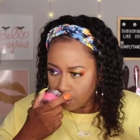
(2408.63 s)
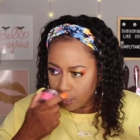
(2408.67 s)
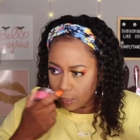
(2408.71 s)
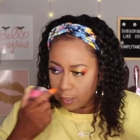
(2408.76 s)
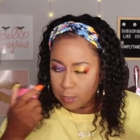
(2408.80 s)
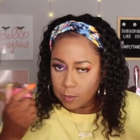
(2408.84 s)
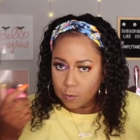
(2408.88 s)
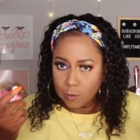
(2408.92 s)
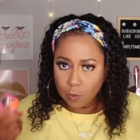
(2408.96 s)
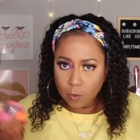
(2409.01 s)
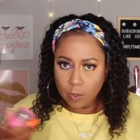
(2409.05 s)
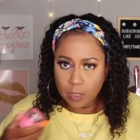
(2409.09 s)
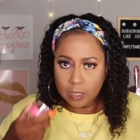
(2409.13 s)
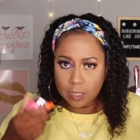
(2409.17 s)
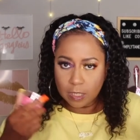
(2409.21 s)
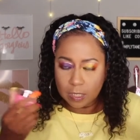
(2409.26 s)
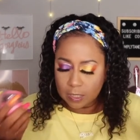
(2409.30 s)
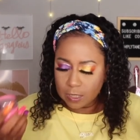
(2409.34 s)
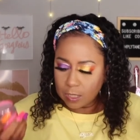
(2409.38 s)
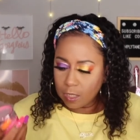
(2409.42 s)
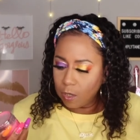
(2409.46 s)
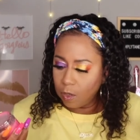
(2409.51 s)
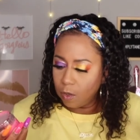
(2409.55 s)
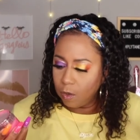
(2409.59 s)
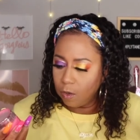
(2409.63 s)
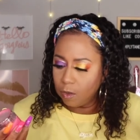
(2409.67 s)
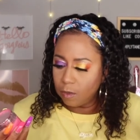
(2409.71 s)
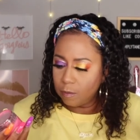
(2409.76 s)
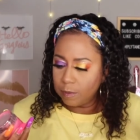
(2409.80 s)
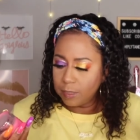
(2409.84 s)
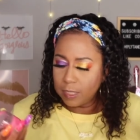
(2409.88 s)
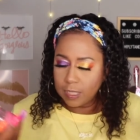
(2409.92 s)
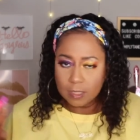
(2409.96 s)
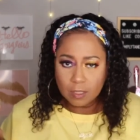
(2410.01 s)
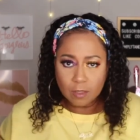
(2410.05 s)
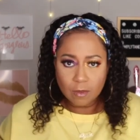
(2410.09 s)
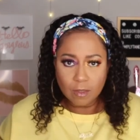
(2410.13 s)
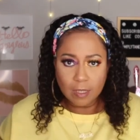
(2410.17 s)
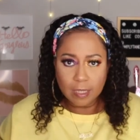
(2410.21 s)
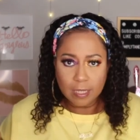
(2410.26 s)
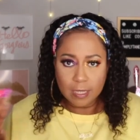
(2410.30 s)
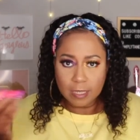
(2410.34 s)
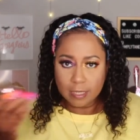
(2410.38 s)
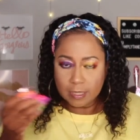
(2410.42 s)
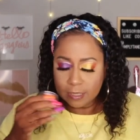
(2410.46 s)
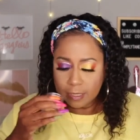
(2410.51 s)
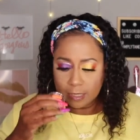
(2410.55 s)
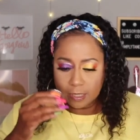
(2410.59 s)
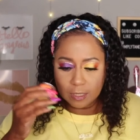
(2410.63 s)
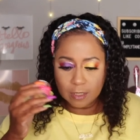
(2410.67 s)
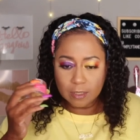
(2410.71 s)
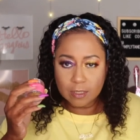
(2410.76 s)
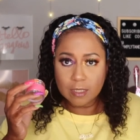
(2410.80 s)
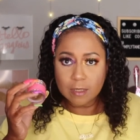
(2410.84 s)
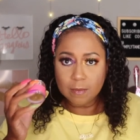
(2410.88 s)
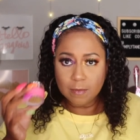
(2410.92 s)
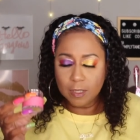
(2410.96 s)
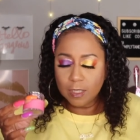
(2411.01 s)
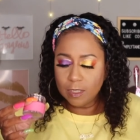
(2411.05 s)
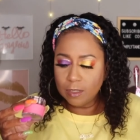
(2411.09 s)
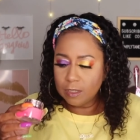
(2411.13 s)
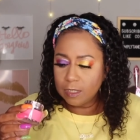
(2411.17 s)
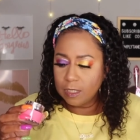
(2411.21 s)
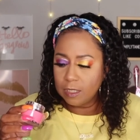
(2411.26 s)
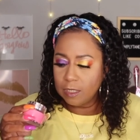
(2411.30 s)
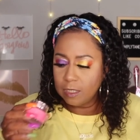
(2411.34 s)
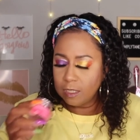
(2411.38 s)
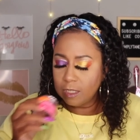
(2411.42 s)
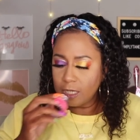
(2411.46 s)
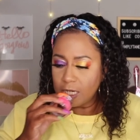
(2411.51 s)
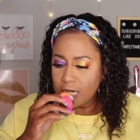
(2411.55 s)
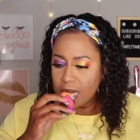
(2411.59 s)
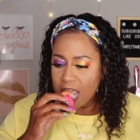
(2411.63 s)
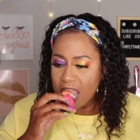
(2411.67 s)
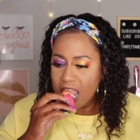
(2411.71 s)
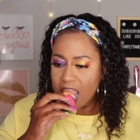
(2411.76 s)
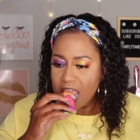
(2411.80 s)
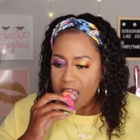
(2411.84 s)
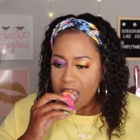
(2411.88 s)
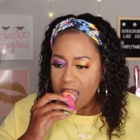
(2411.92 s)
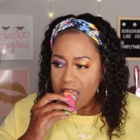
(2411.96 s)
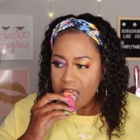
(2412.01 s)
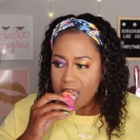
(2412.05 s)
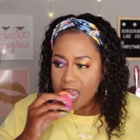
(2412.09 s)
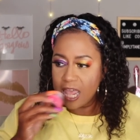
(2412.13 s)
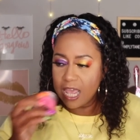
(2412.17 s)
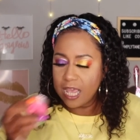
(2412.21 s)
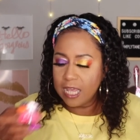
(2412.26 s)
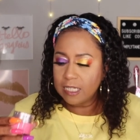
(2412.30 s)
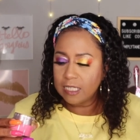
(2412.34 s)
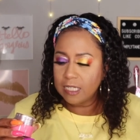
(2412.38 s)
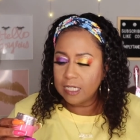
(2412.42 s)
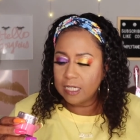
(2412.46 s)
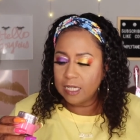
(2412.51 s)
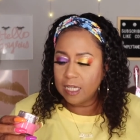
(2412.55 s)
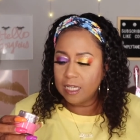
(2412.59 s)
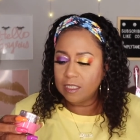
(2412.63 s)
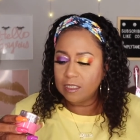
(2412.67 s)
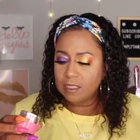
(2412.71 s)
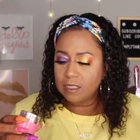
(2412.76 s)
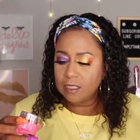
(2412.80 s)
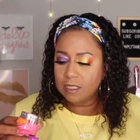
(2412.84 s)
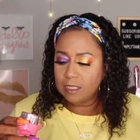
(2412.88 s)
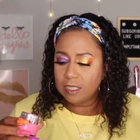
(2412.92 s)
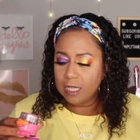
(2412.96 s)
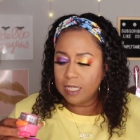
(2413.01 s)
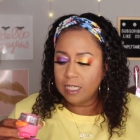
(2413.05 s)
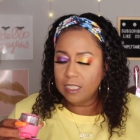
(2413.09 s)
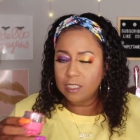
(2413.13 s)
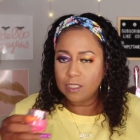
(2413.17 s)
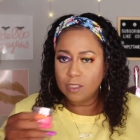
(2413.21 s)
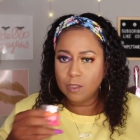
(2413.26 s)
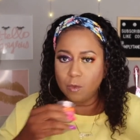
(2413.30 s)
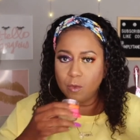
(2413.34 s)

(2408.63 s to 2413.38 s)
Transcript: it's what it's called but that's okay it still smells good and it has a nice taste.